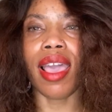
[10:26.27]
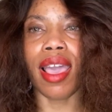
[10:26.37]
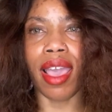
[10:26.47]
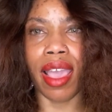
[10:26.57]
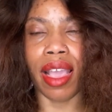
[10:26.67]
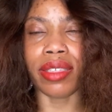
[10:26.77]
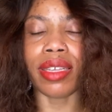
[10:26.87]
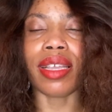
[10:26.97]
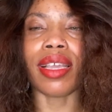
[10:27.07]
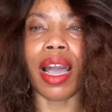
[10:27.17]
and
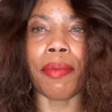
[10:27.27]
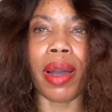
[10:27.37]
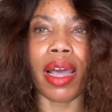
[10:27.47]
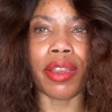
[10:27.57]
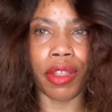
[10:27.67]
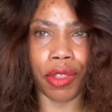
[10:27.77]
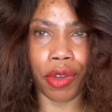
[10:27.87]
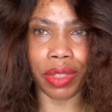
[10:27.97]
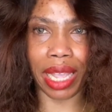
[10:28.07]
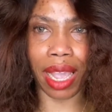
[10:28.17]
gamma
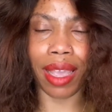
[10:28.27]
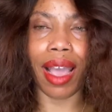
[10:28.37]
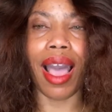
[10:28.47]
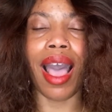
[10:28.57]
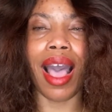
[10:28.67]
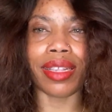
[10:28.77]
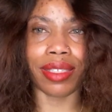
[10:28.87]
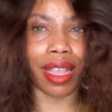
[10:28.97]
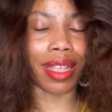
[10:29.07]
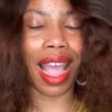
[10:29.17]
linoleic
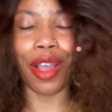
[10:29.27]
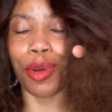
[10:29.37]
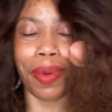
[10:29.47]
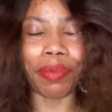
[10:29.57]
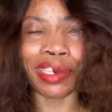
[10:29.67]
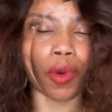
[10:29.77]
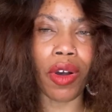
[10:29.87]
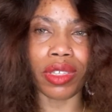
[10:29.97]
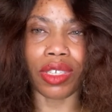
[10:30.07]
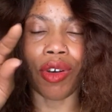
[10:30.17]
acid. I hope I'm saying
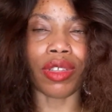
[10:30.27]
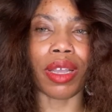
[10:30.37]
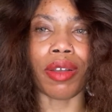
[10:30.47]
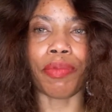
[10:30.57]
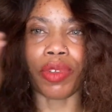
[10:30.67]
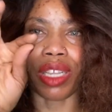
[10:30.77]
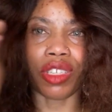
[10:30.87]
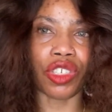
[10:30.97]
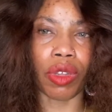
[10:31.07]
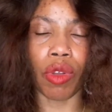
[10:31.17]
that right, or the
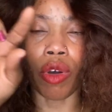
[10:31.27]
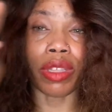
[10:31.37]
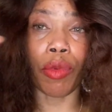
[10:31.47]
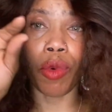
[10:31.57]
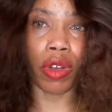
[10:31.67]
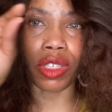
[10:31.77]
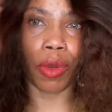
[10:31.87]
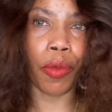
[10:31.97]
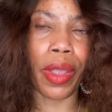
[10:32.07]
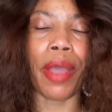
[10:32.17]
pronunciation or the word
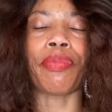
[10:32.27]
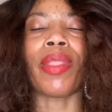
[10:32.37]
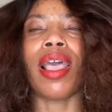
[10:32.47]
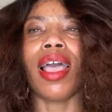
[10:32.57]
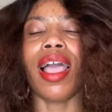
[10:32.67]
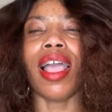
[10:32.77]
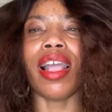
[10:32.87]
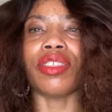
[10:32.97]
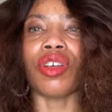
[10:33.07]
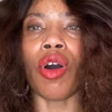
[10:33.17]
somewhere.
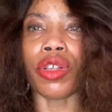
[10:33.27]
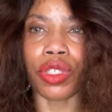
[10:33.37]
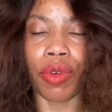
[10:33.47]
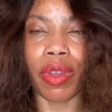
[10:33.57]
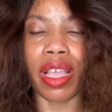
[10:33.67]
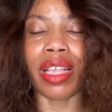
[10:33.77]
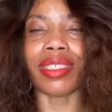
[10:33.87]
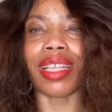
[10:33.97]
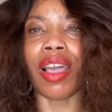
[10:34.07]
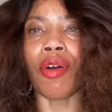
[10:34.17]
And also
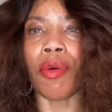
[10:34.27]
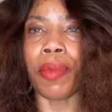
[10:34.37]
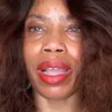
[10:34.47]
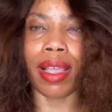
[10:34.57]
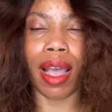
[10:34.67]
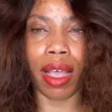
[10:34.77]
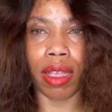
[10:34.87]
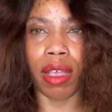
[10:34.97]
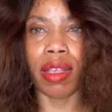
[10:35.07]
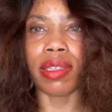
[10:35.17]
is omega
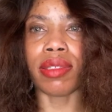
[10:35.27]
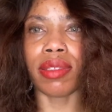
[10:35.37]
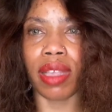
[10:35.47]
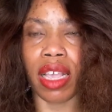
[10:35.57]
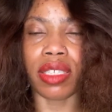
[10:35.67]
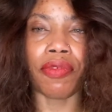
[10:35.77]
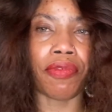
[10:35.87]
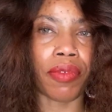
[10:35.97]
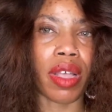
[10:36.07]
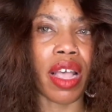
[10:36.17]
6
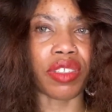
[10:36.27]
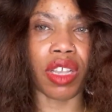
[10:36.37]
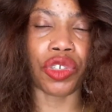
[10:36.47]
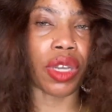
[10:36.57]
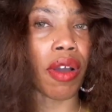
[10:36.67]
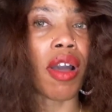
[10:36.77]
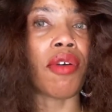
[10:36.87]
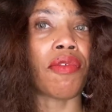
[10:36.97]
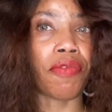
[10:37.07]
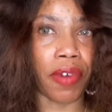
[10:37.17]
essential
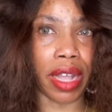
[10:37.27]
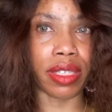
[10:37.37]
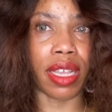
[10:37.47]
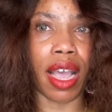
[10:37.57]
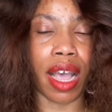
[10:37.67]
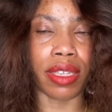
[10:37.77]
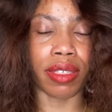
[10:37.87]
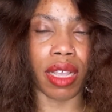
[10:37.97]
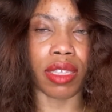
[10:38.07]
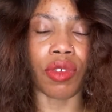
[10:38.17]
fatty
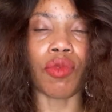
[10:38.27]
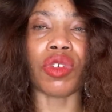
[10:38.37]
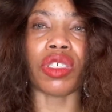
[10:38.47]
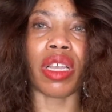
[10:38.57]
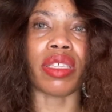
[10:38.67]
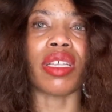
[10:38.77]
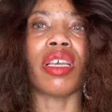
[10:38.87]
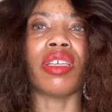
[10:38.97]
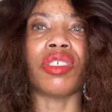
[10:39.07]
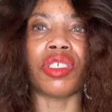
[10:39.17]
acid, which is
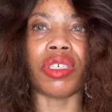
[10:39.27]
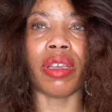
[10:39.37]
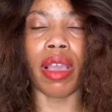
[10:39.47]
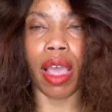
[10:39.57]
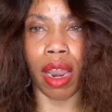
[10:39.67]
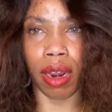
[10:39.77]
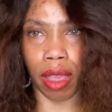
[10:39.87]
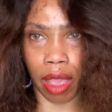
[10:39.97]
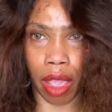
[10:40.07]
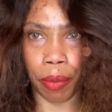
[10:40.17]

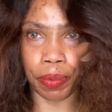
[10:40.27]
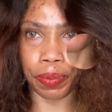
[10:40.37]
GLA.